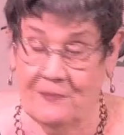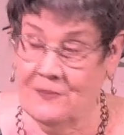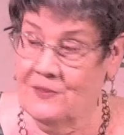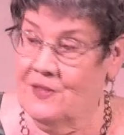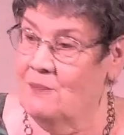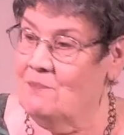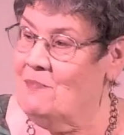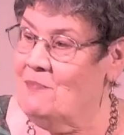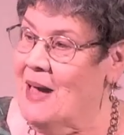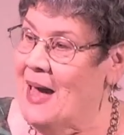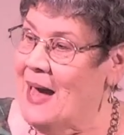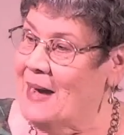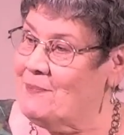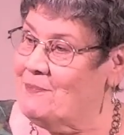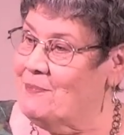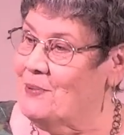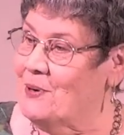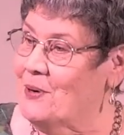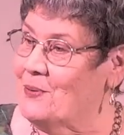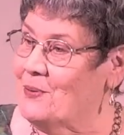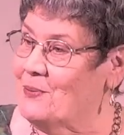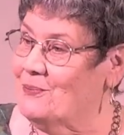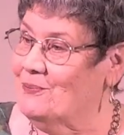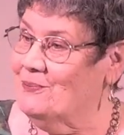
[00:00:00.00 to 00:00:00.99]
The
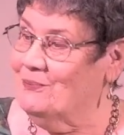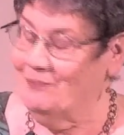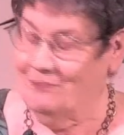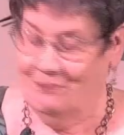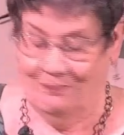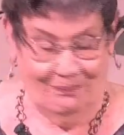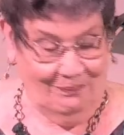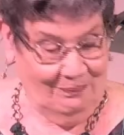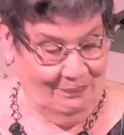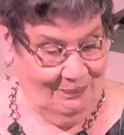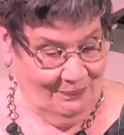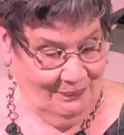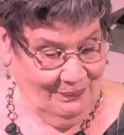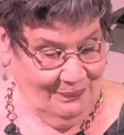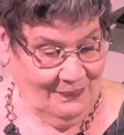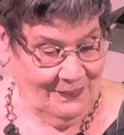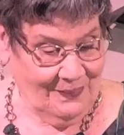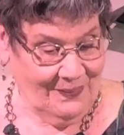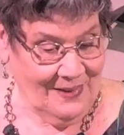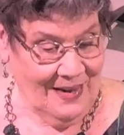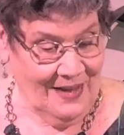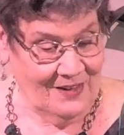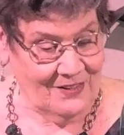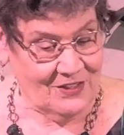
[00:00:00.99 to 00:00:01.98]
backbone,
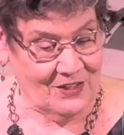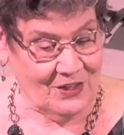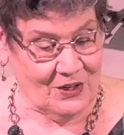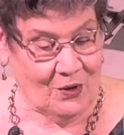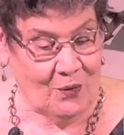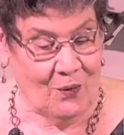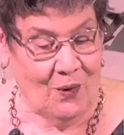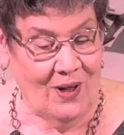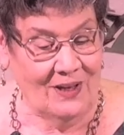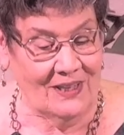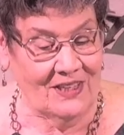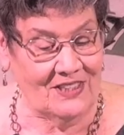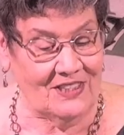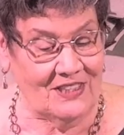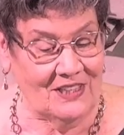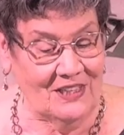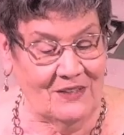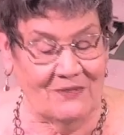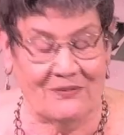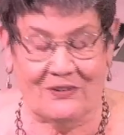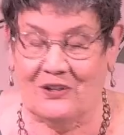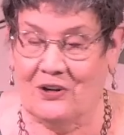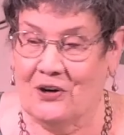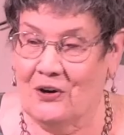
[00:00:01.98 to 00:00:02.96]
that's the
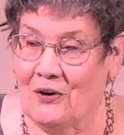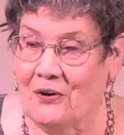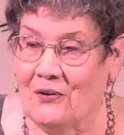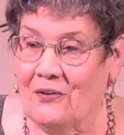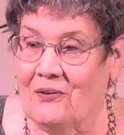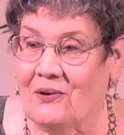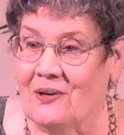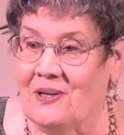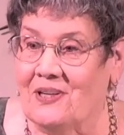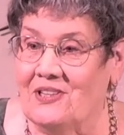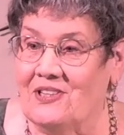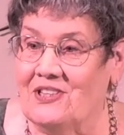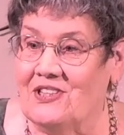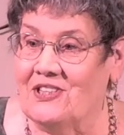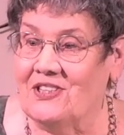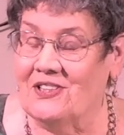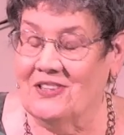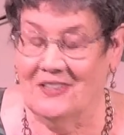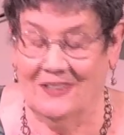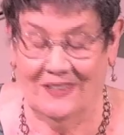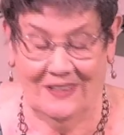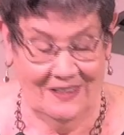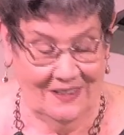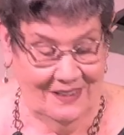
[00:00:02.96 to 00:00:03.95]
quality of courage
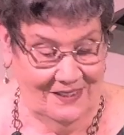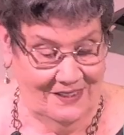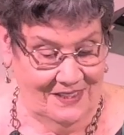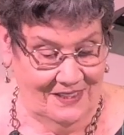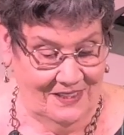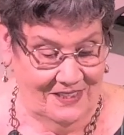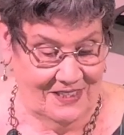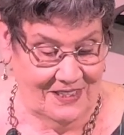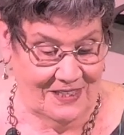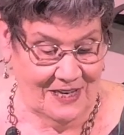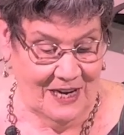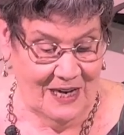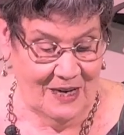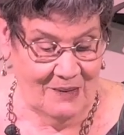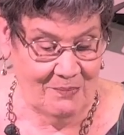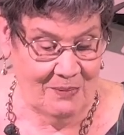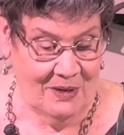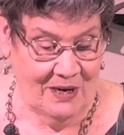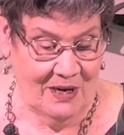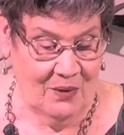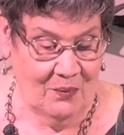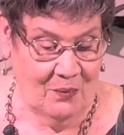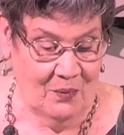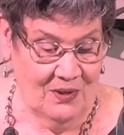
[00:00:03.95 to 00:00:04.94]
to stand
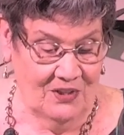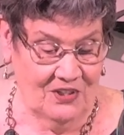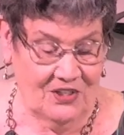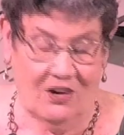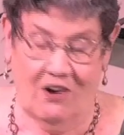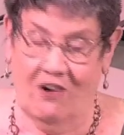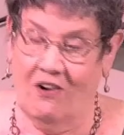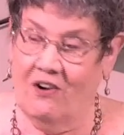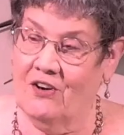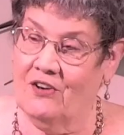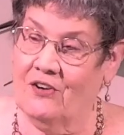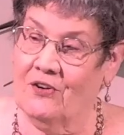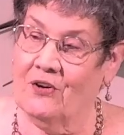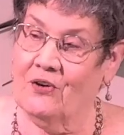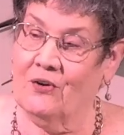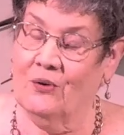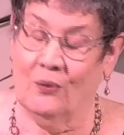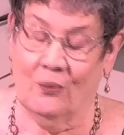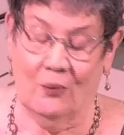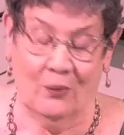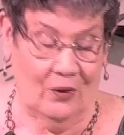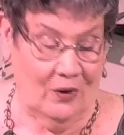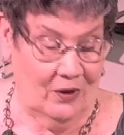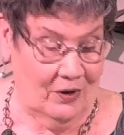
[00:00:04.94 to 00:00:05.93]
by one's heart or
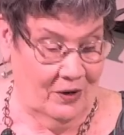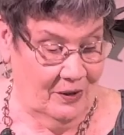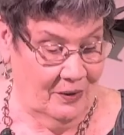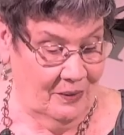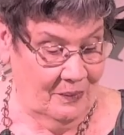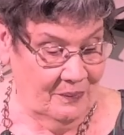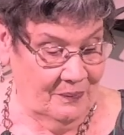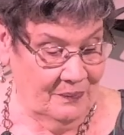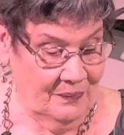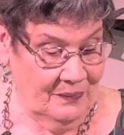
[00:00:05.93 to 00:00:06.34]
core.